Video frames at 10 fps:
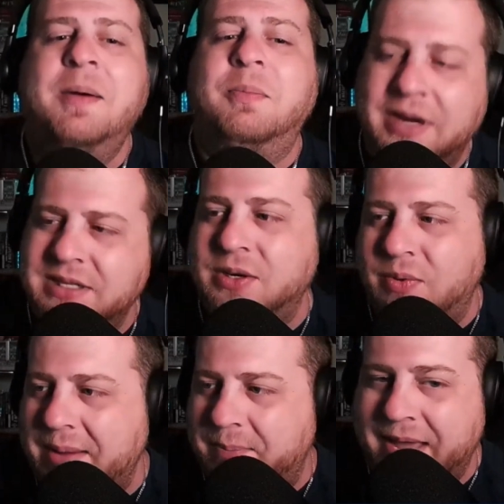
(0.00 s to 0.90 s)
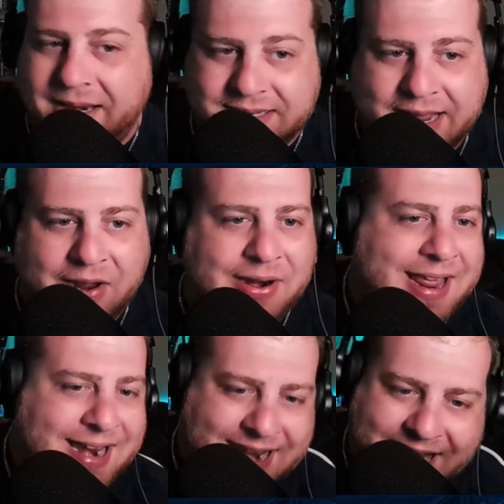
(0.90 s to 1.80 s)
brings you right back down.
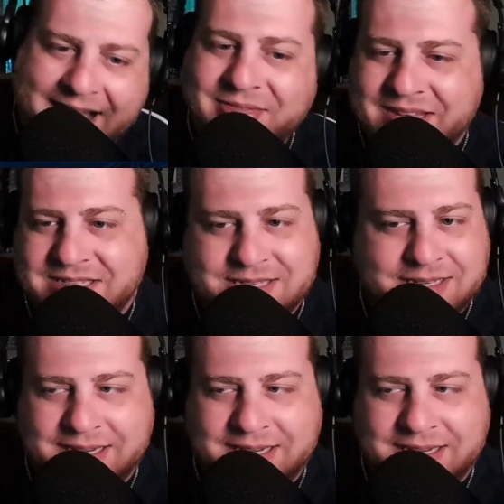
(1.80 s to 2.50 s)
Not this